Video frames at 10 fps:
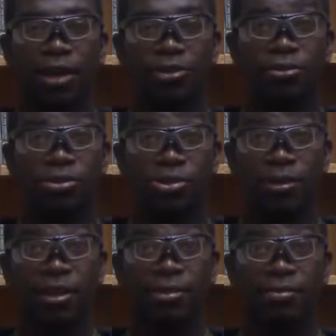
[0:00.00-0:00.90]
I do
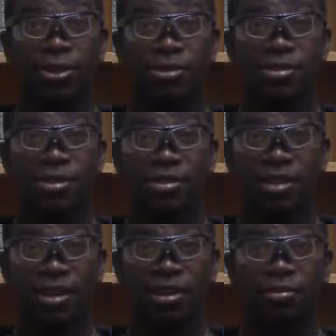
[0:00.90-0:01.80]
respect him because he's
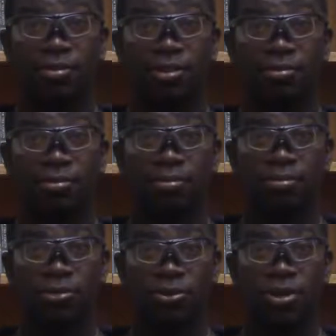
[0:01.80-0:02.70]
the head of the
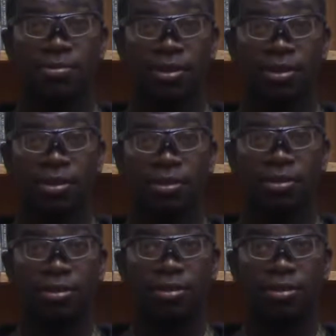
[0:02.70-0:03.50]
U.S. military.